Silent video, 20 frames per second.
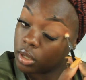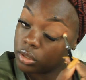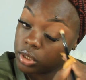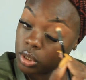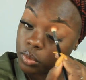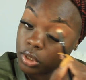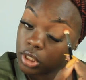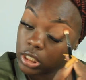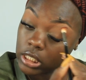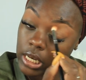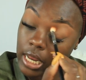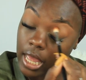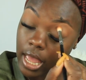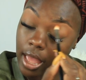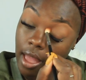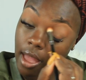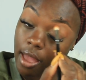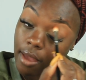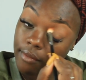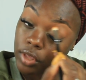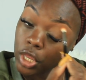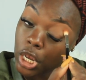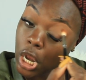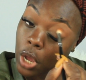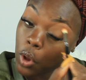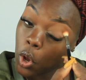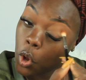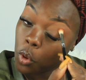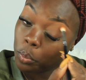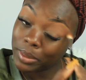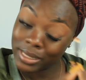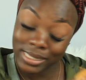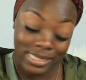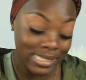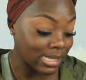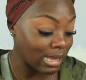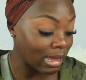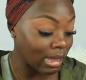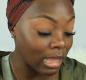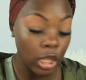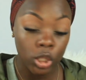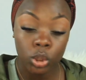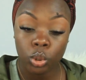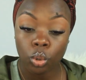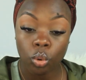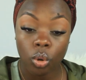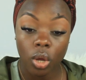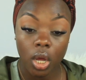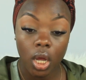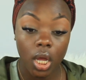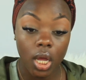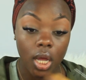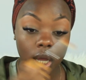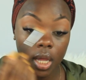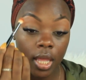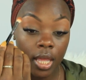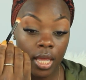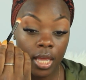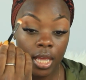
So we're just going to have, you know, open dialogue,